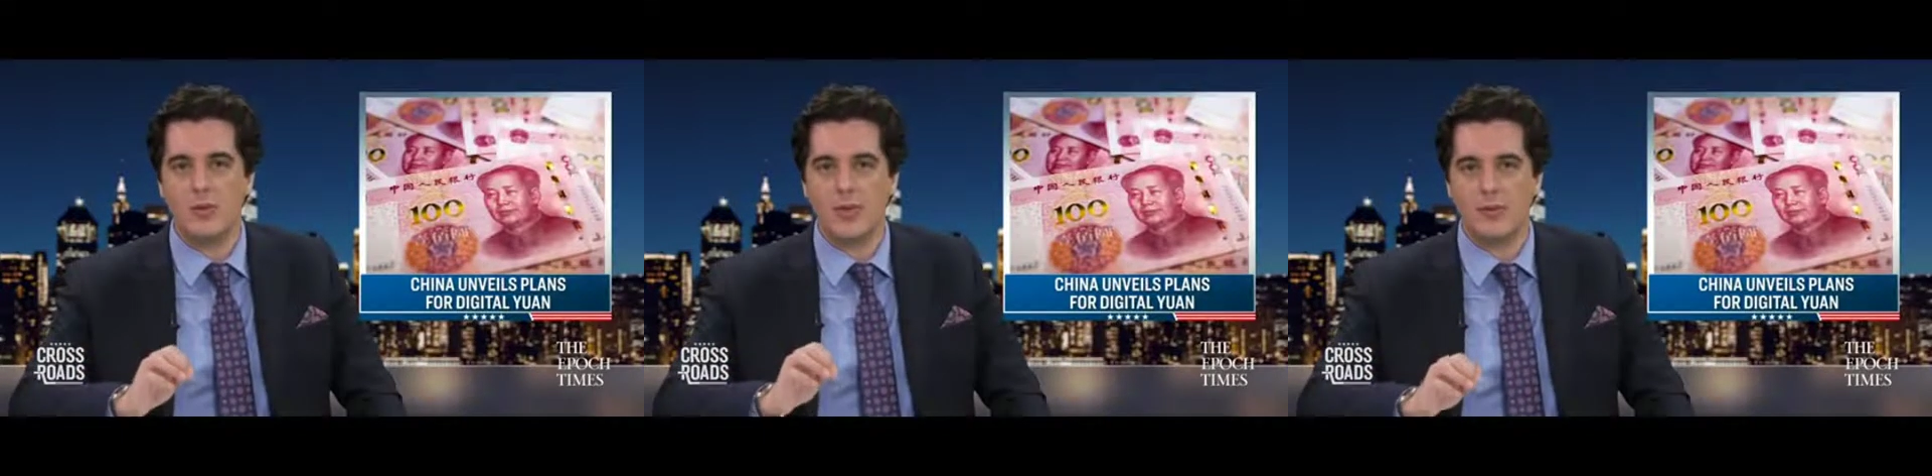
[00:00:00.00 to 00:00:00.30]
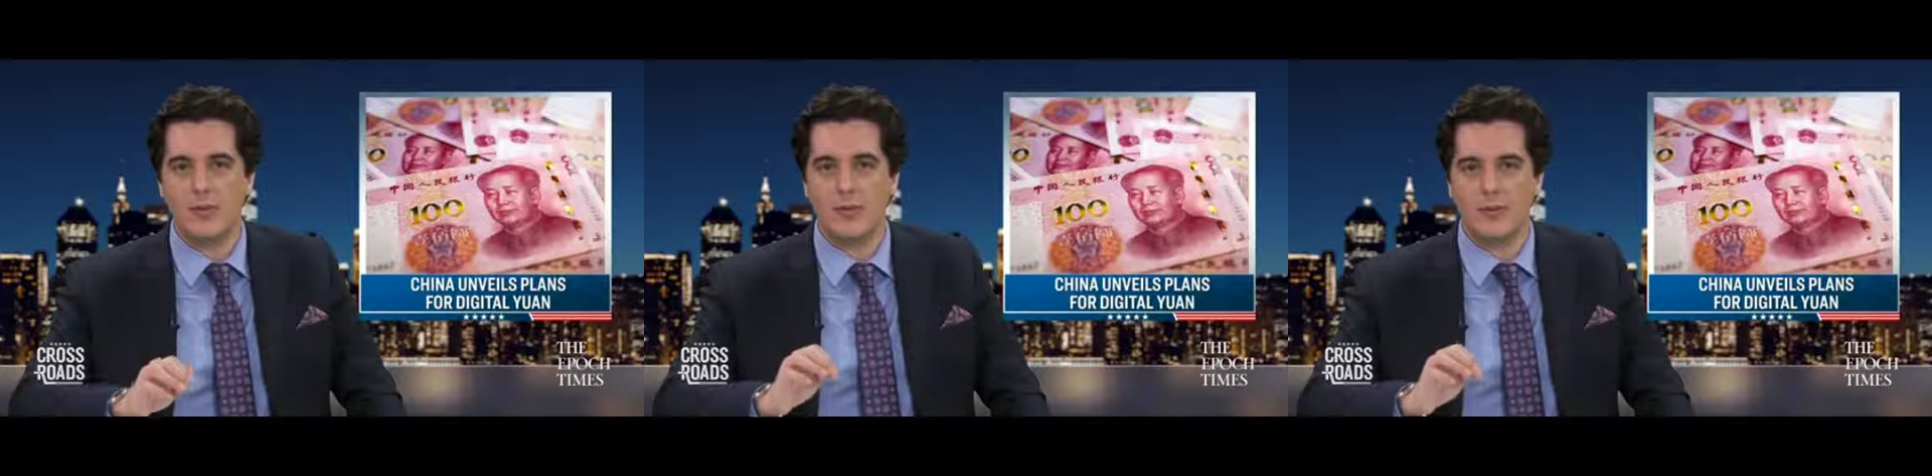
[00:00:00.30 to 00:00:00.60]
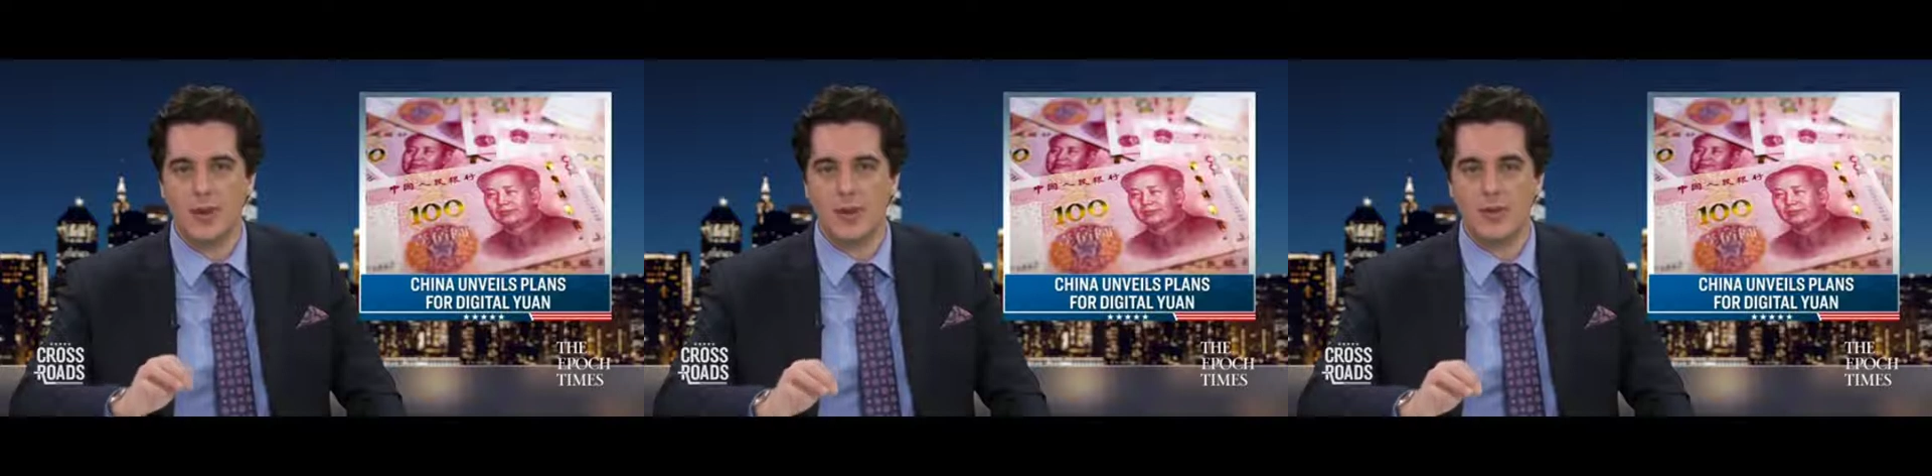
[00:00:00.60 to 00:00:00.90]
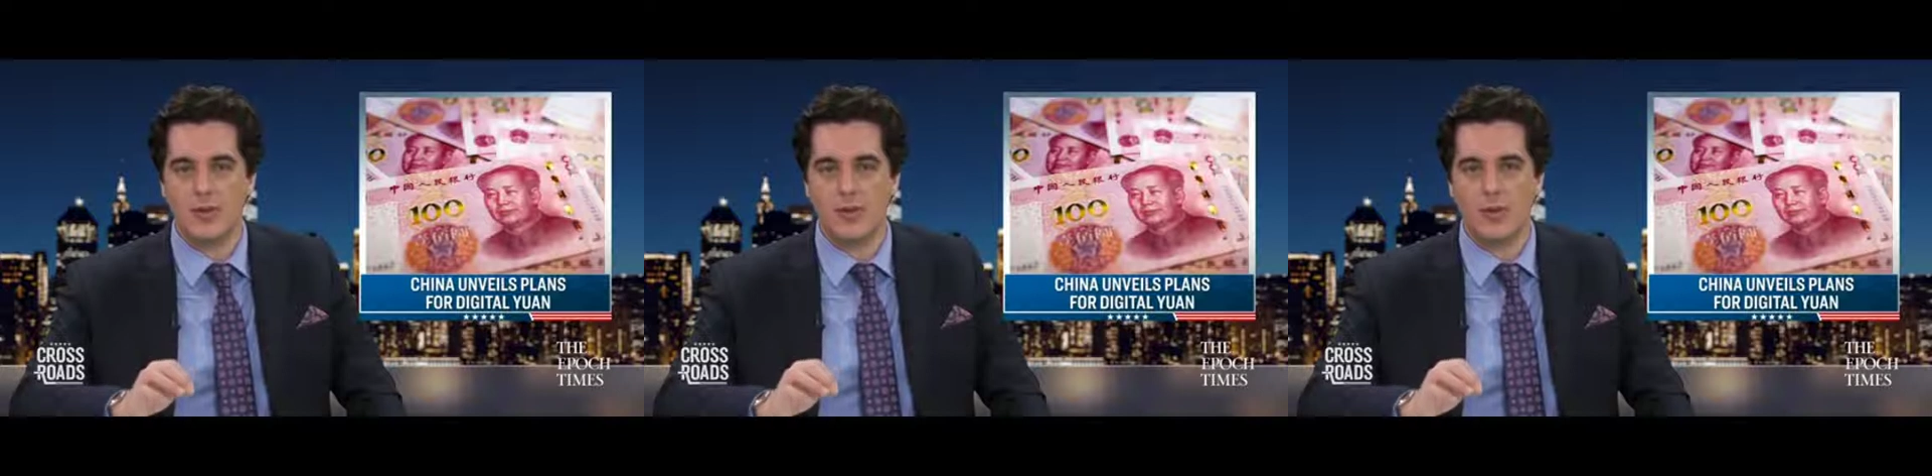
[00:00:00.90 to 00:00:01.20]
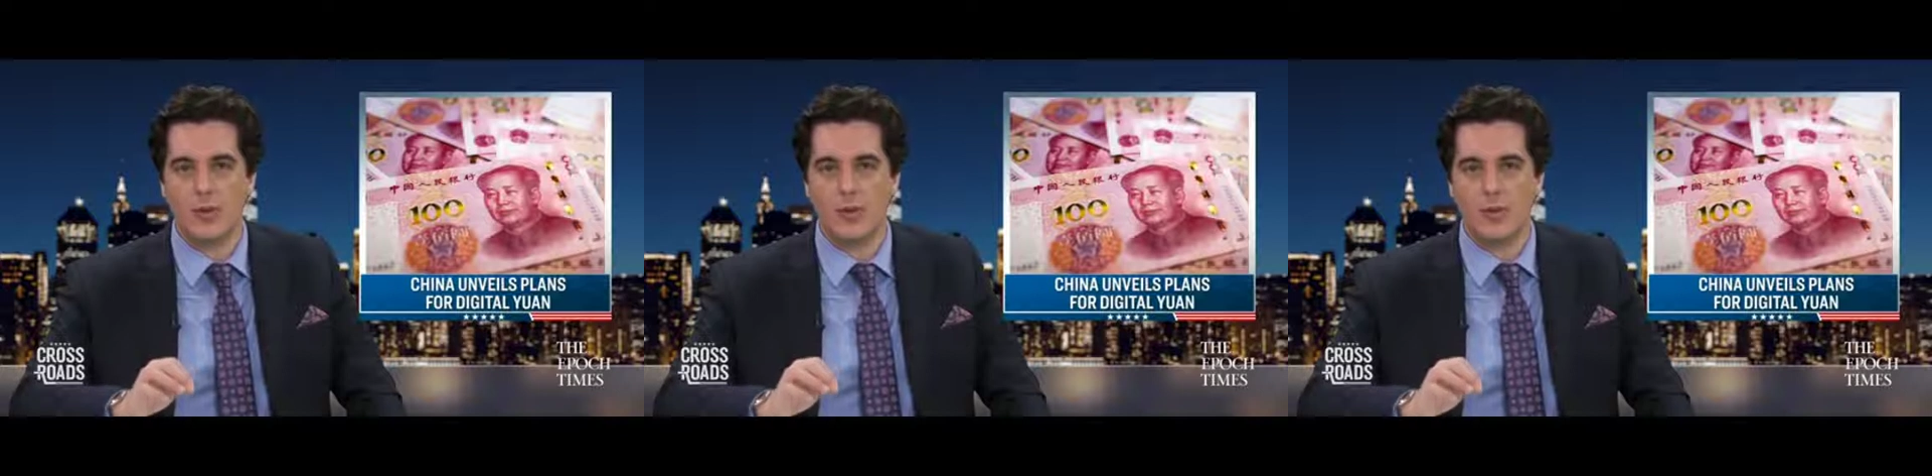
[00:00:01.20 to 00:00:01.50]
level of currency
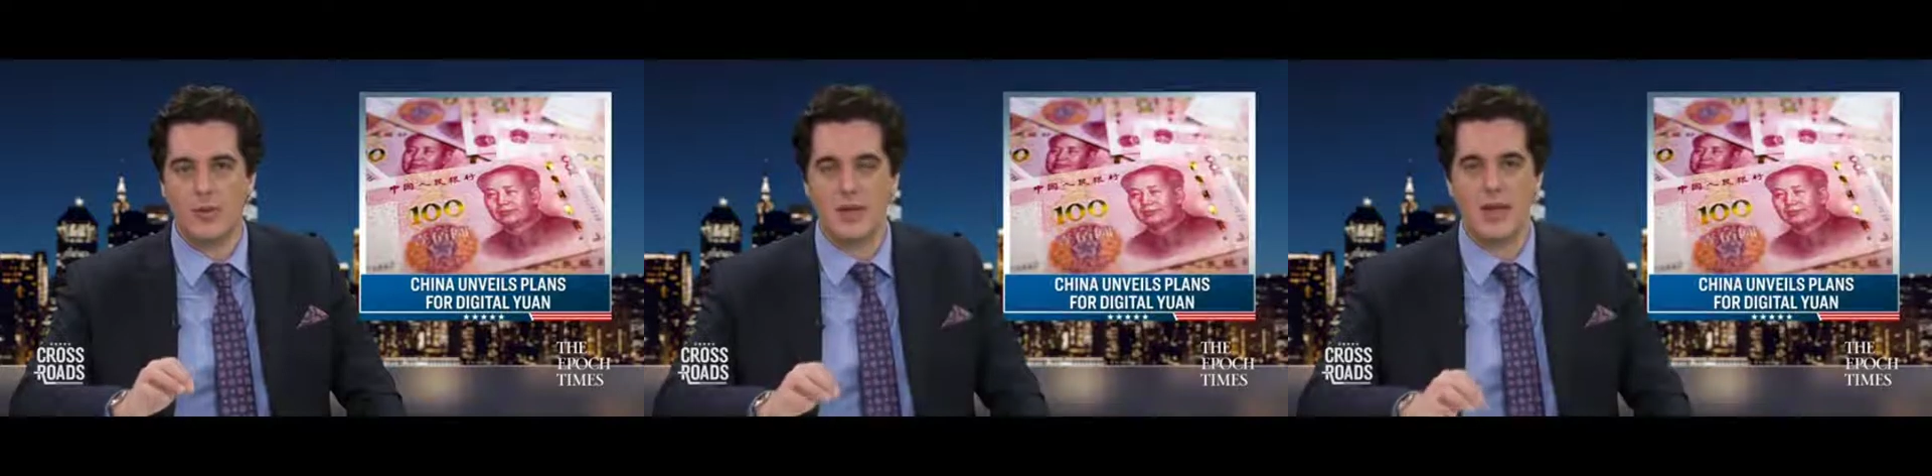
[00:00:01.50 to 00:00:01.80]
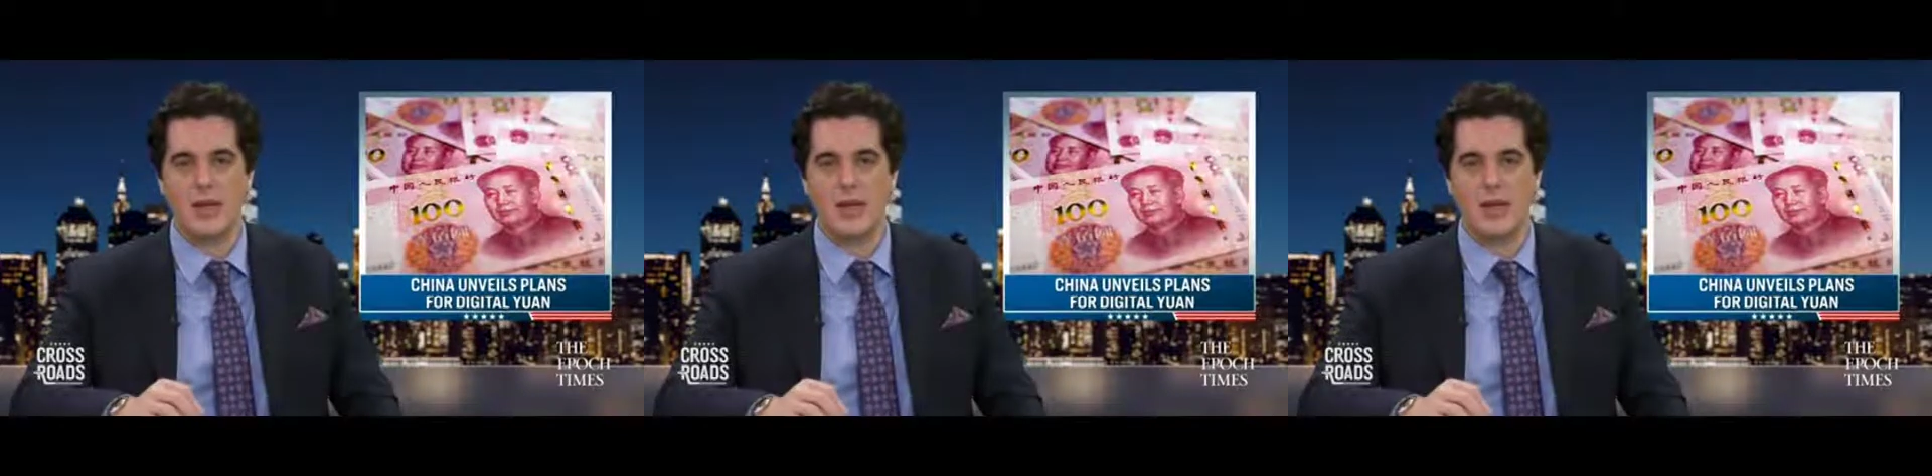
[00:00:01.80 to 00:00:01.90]
wars.